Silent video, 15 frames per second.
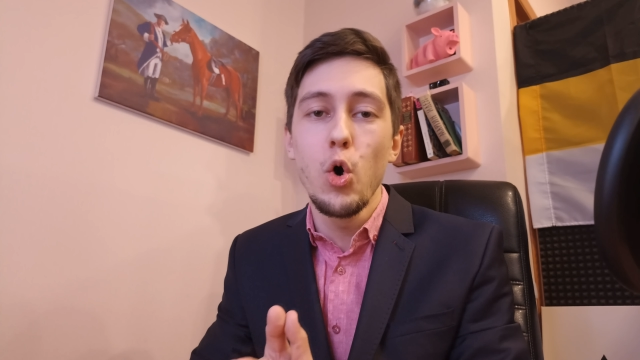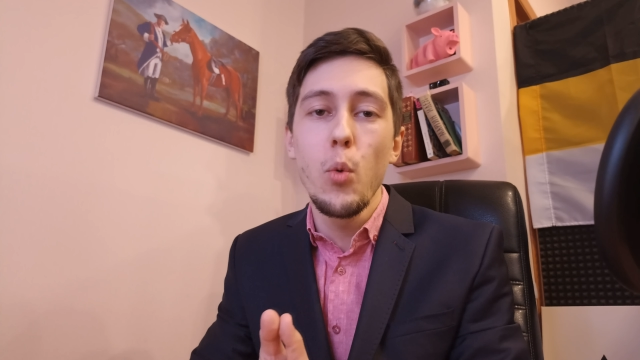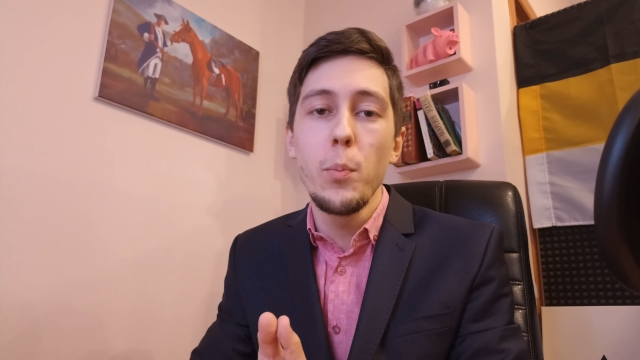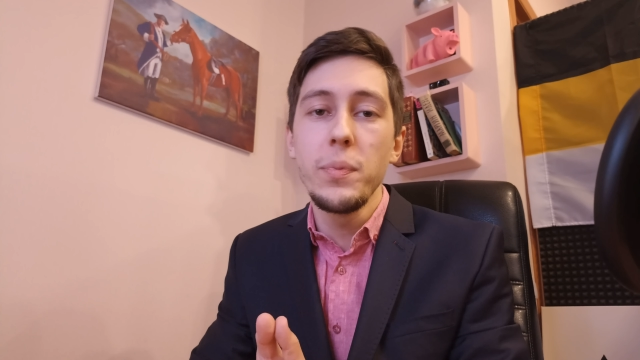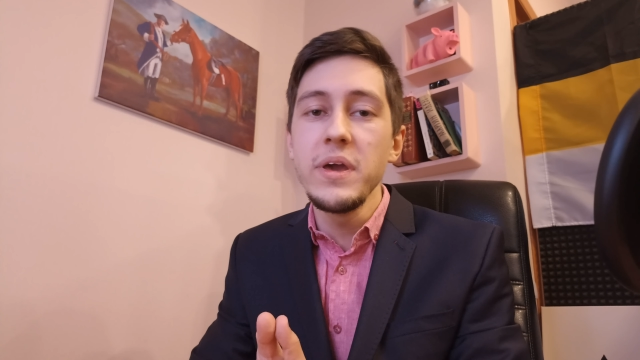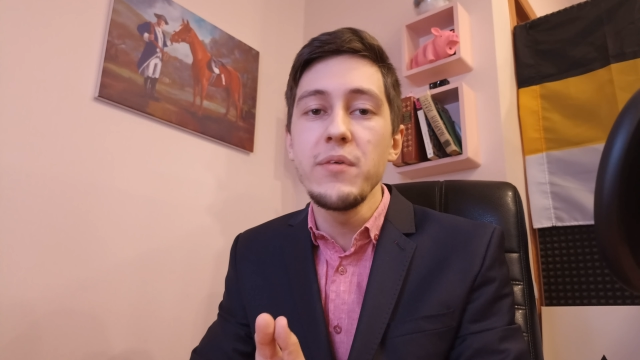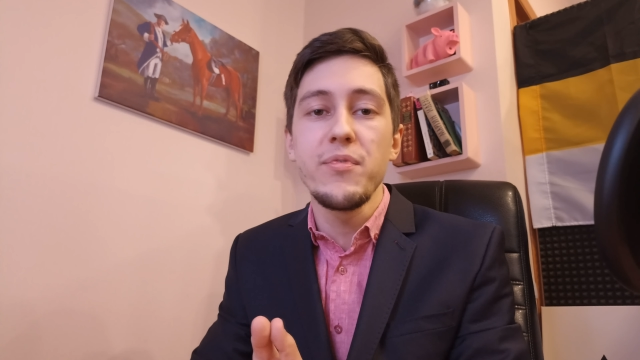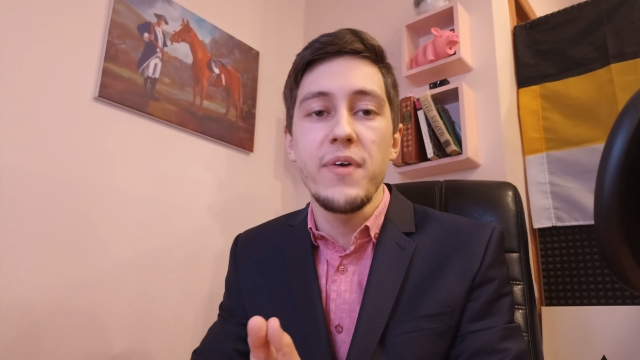
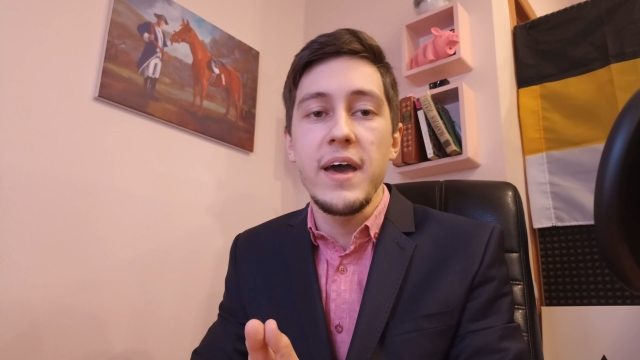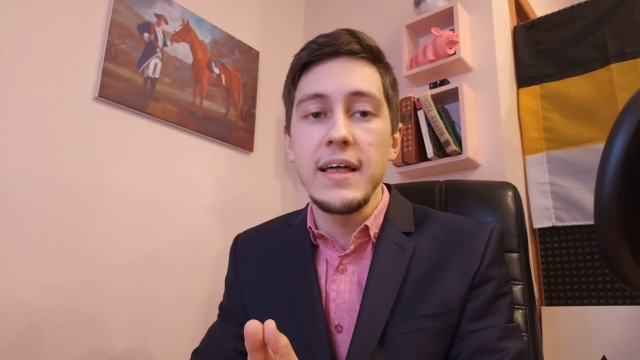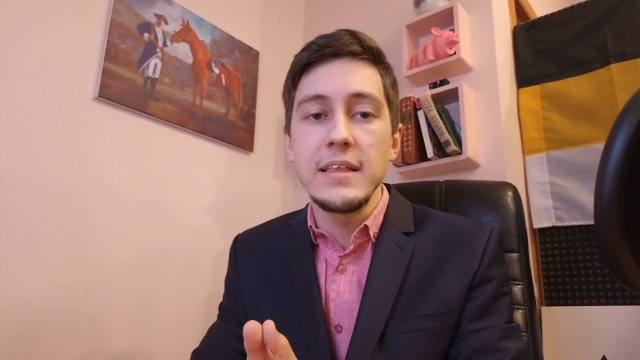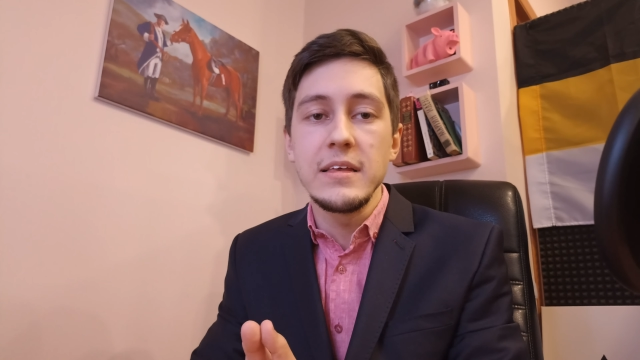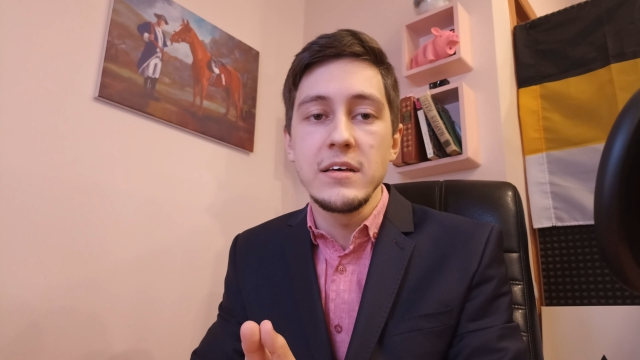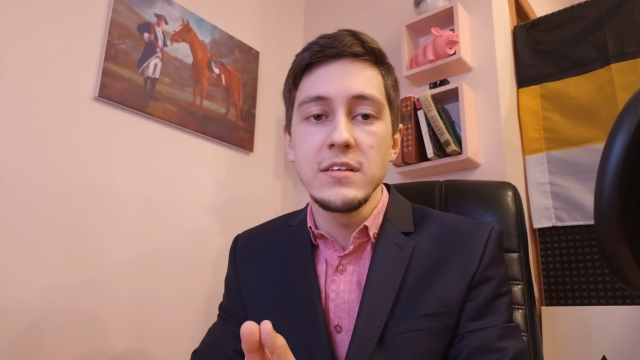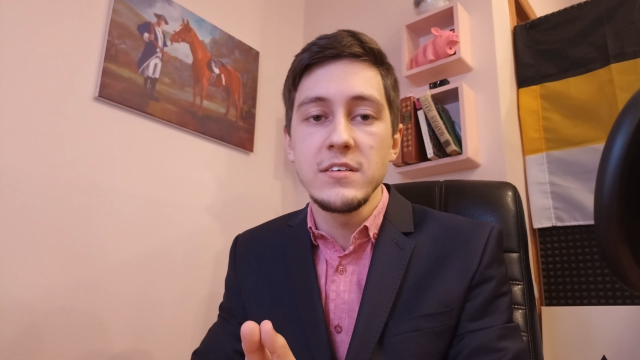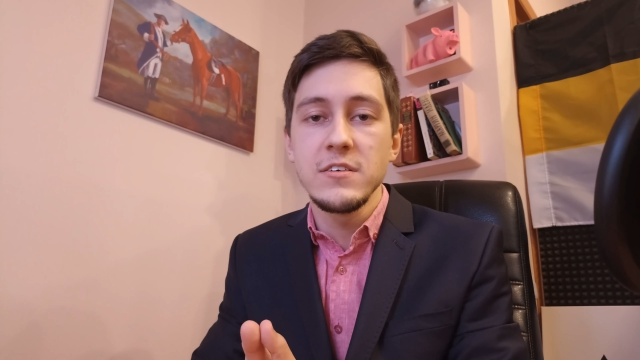don't be
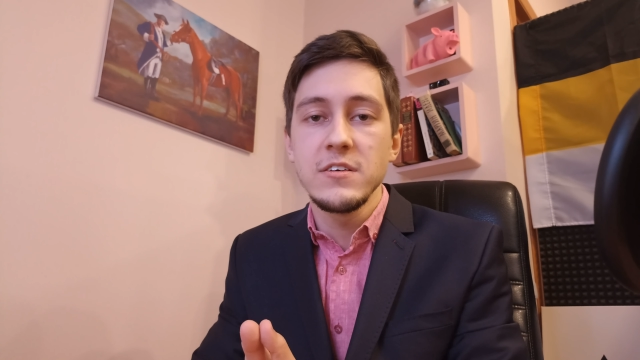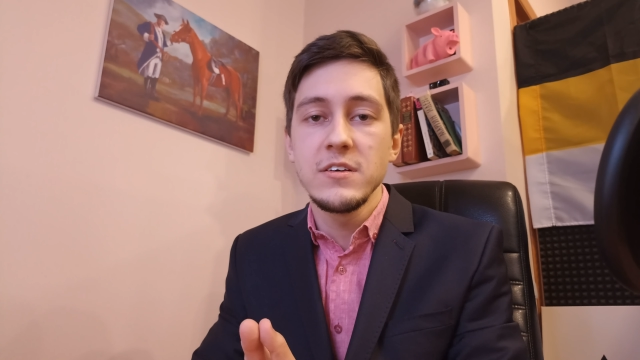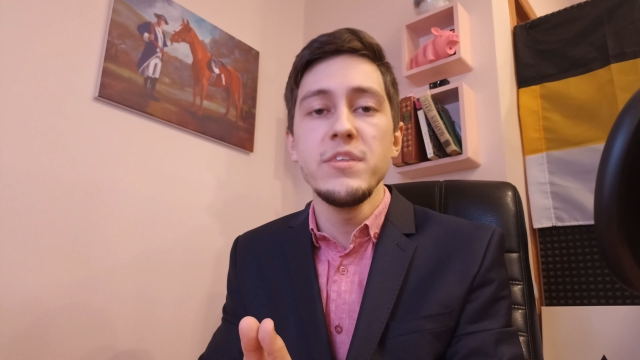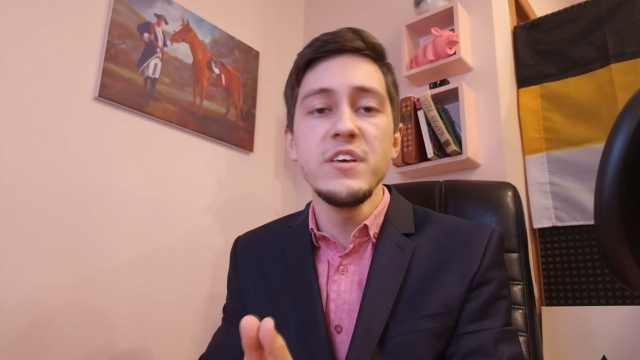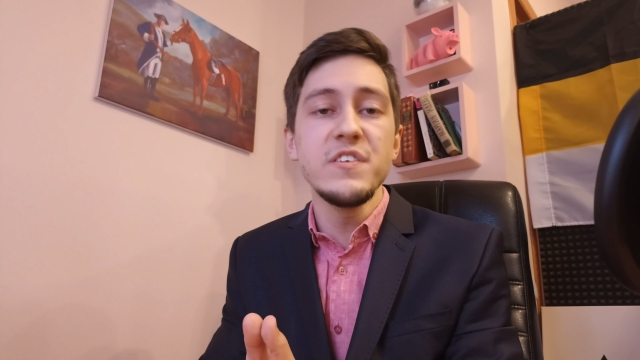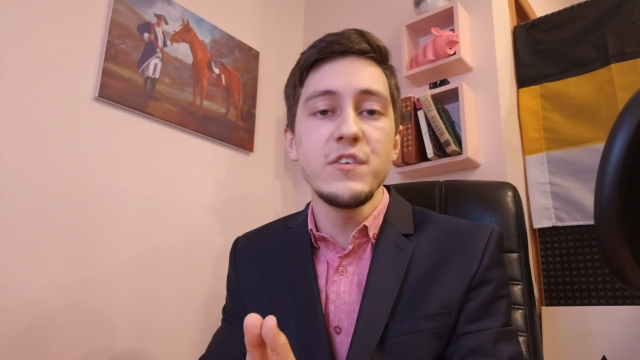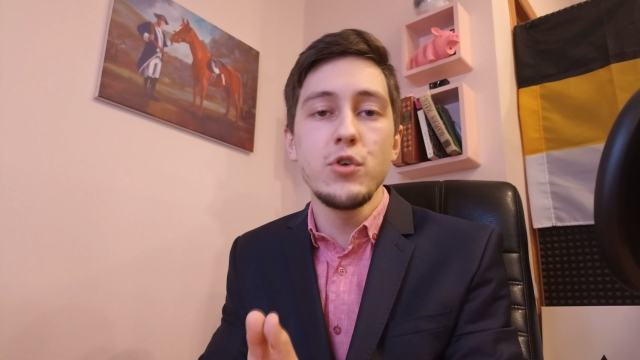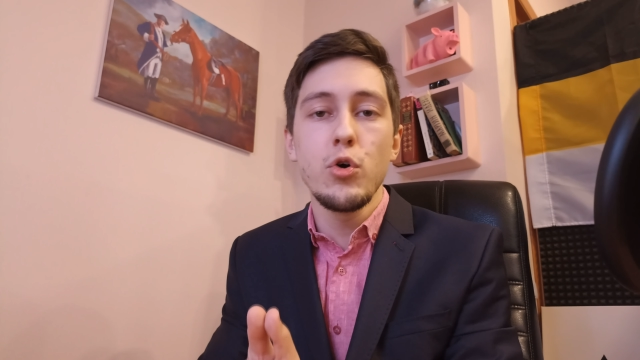offended.
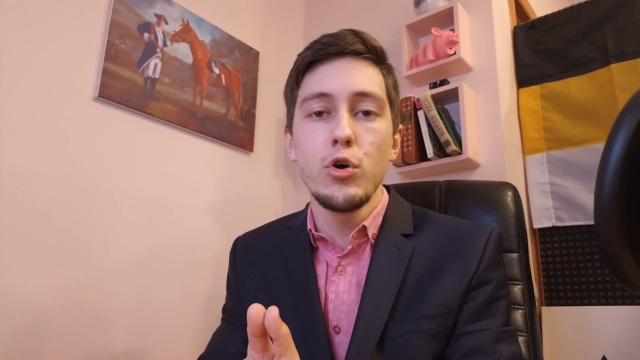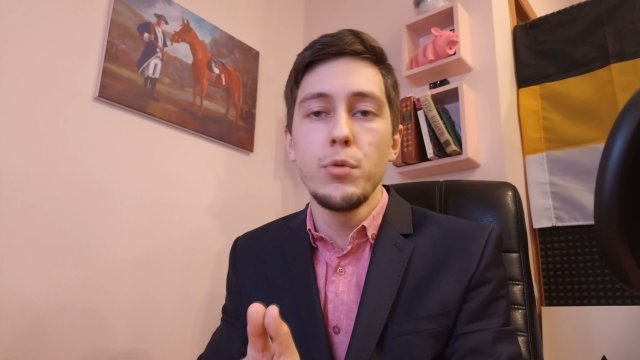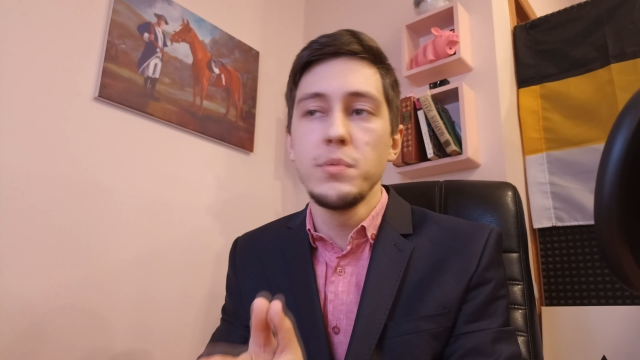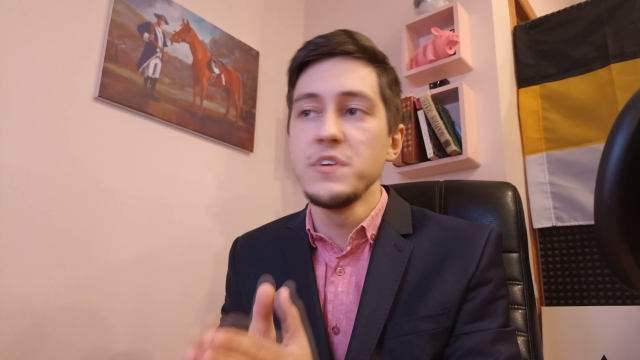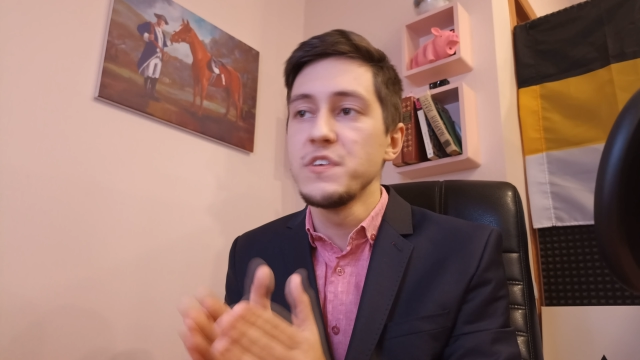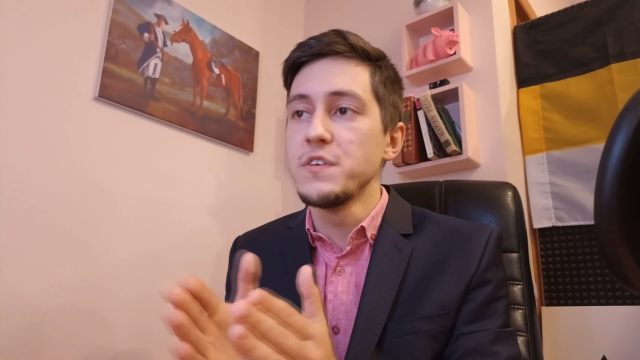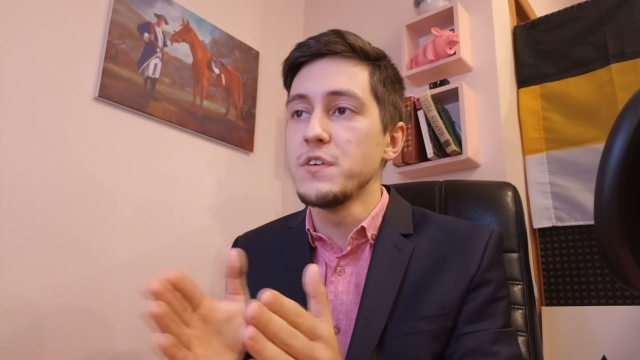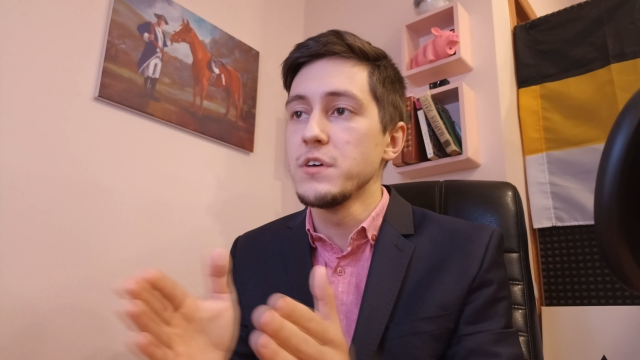This
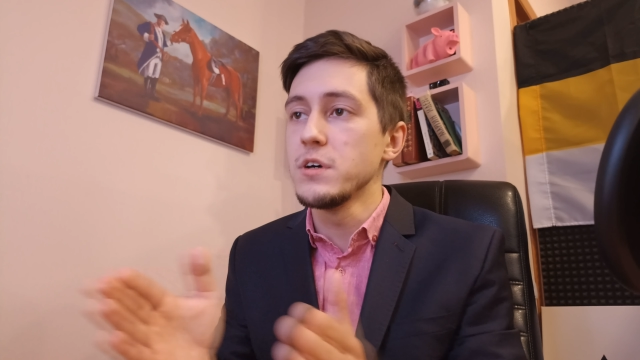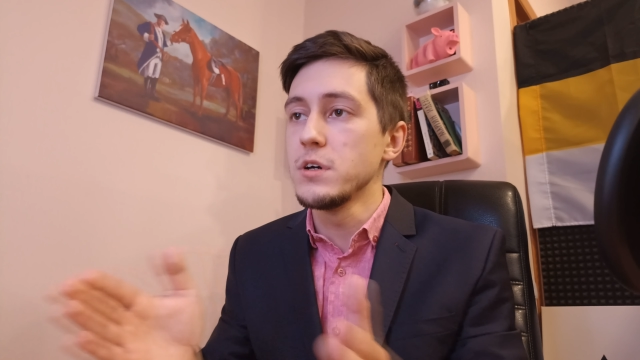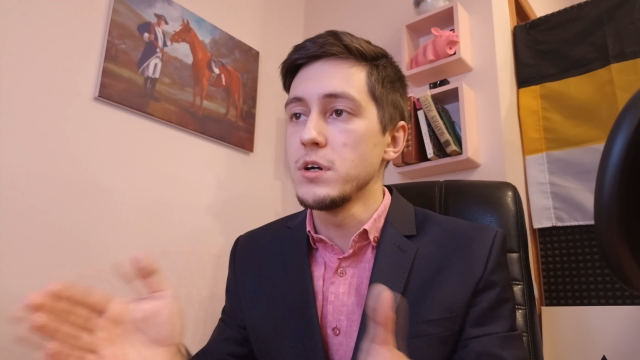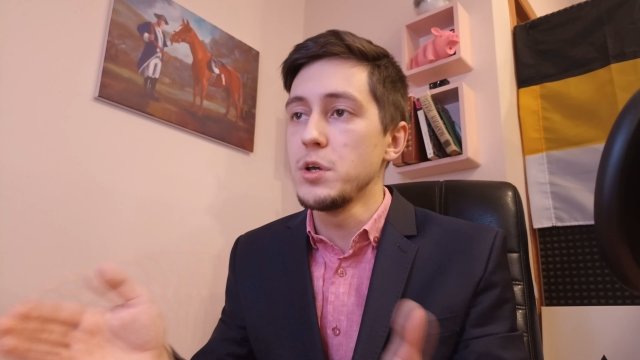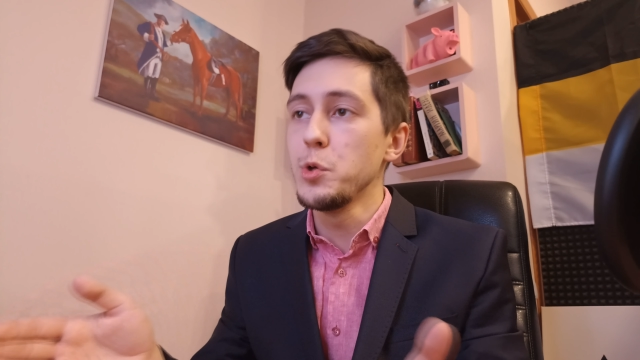term is uh,